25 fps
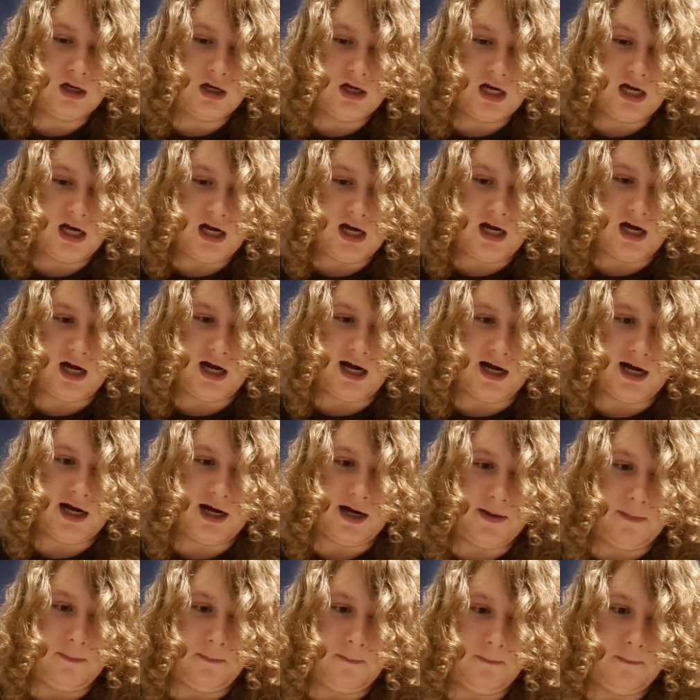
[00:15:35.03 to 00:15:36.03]

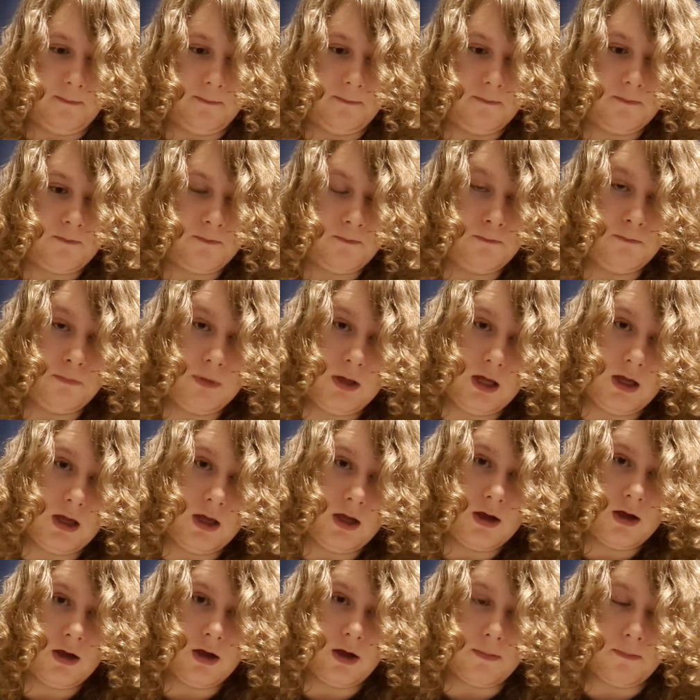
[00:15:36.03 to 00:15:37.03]
Me
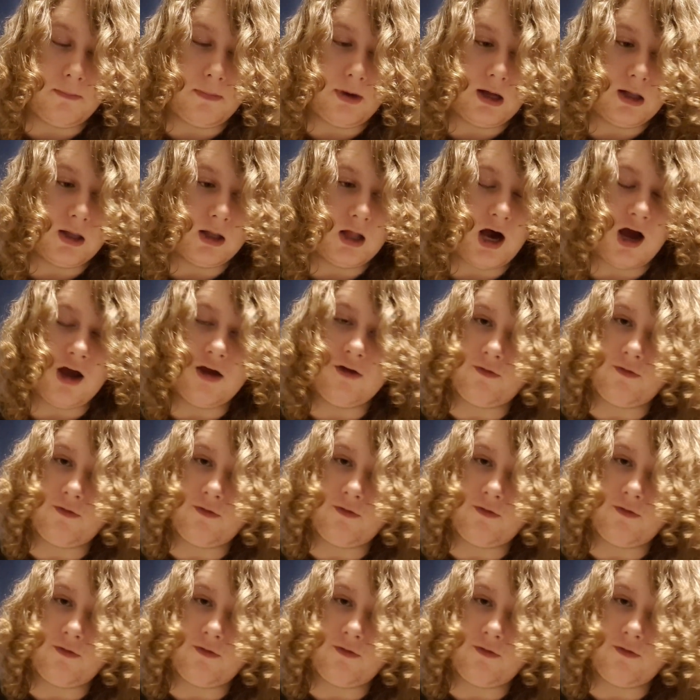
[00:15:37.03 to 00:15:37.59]
in my life,